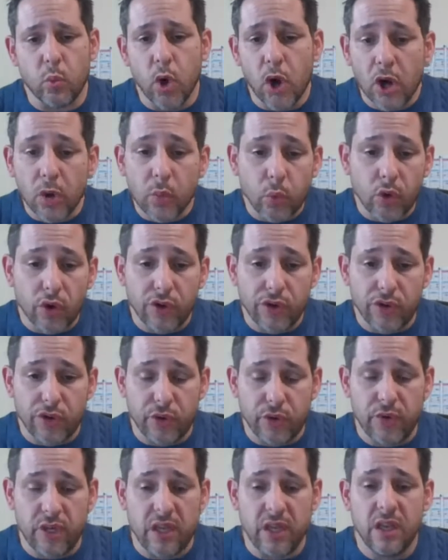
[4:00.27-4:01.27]
and what we're
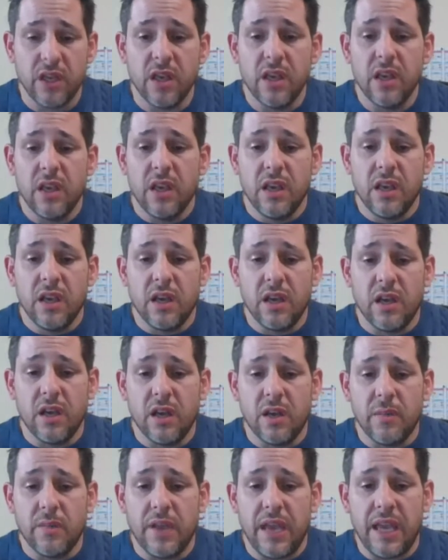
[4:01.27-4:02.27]
doing.
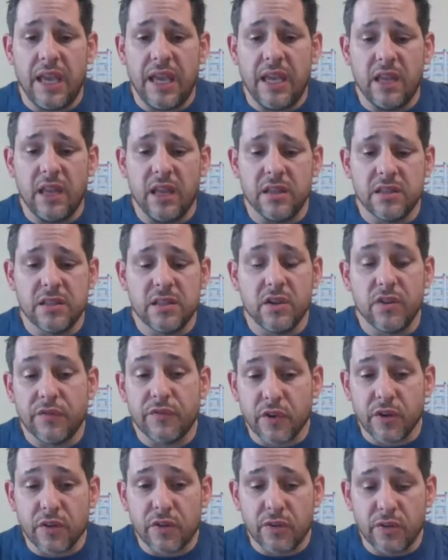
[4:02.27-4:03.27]
And until
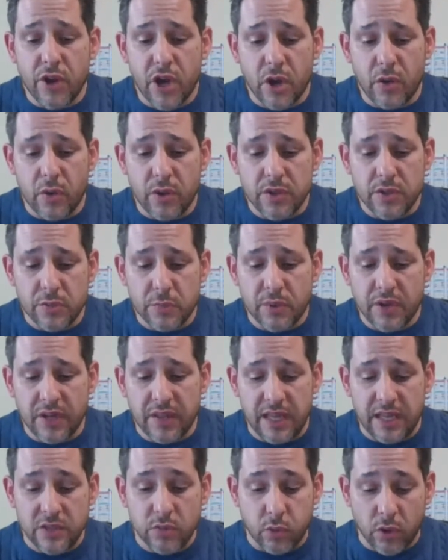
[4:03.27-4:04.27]
further notice.
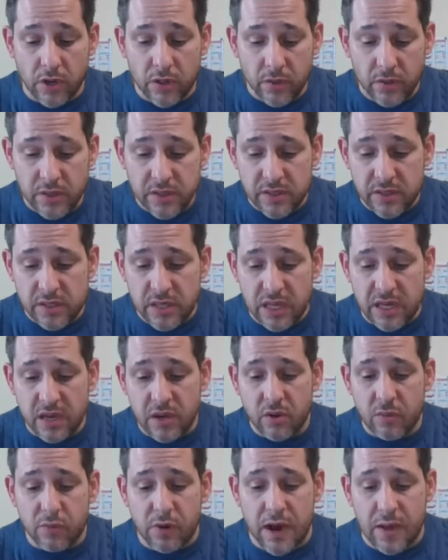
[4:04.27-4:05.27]
But that's one of the reasons I
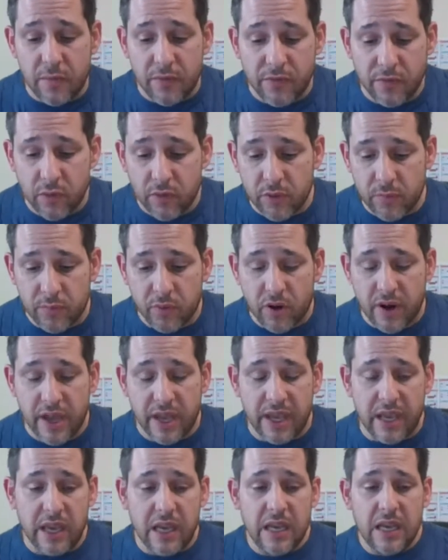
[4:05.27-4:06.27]
know right before the
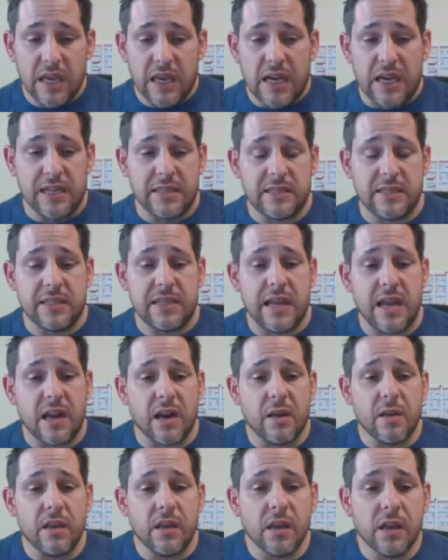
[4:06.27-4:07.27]
break, I sent
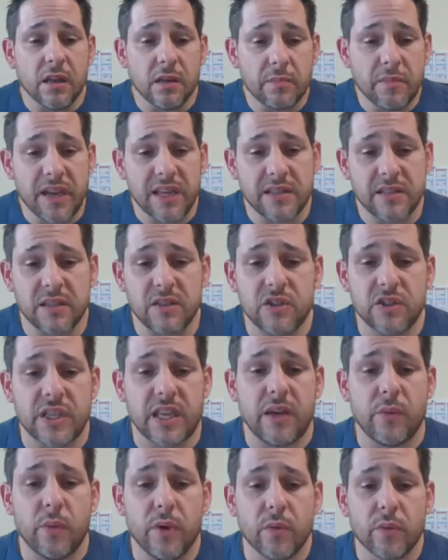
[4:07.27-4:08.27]
out a message
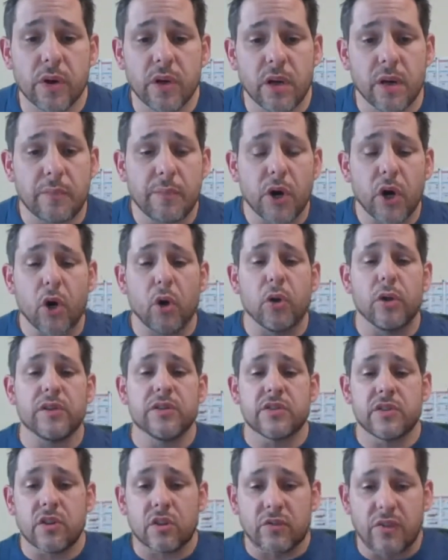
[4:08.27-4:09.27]
saying we were going to poll
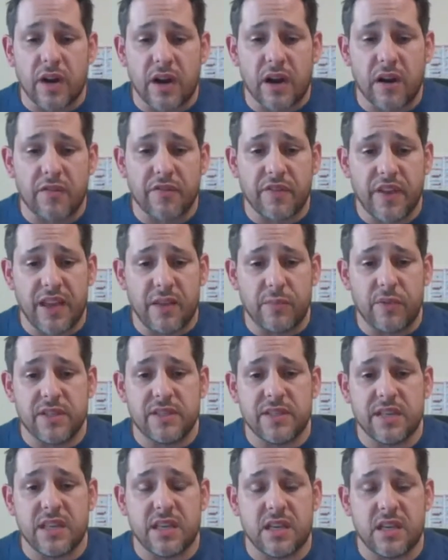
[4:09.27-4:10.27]
and survey our
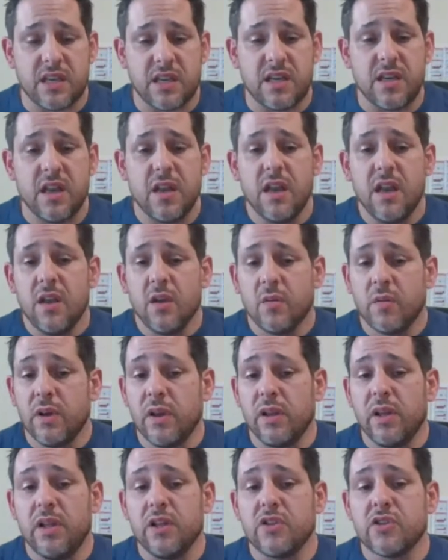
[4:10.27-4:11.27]
families again.
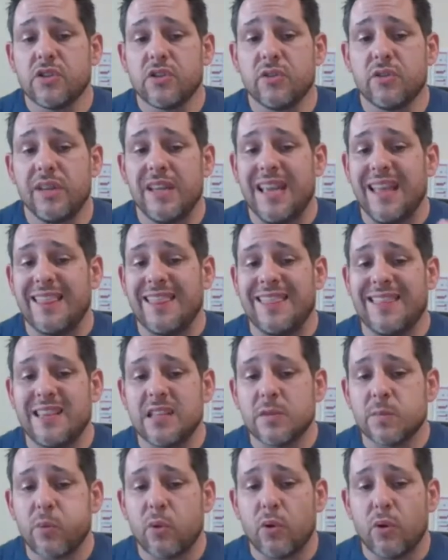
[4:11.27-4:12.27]
Really and truly at
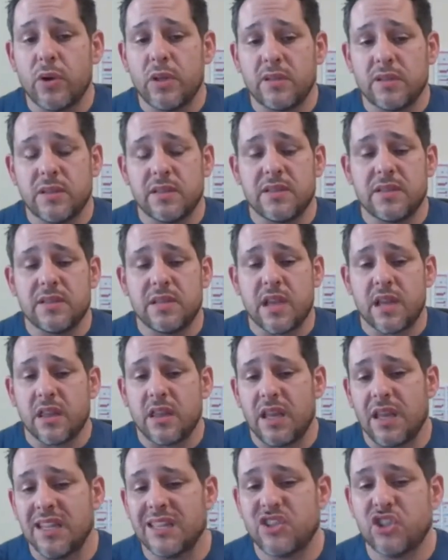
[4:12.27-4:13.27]
this point, since
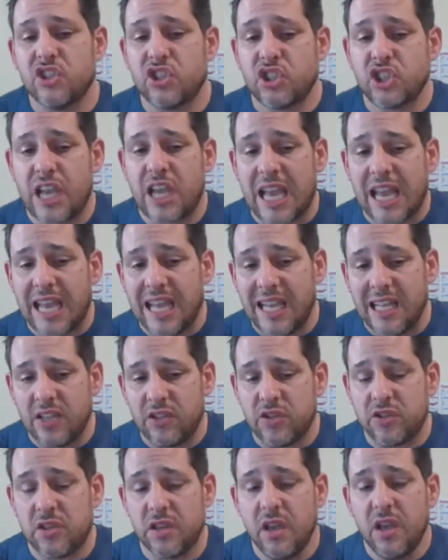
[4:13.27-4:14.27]
nothing has
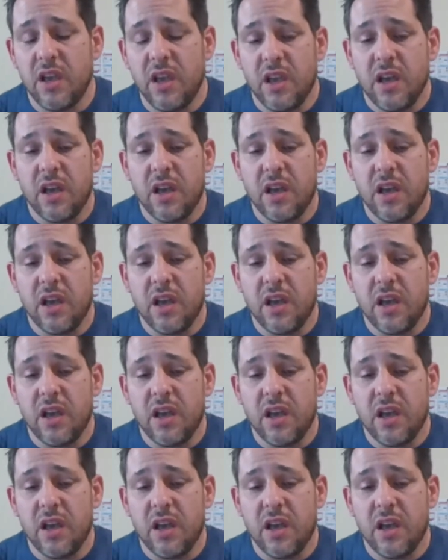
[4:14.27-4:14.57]
changed,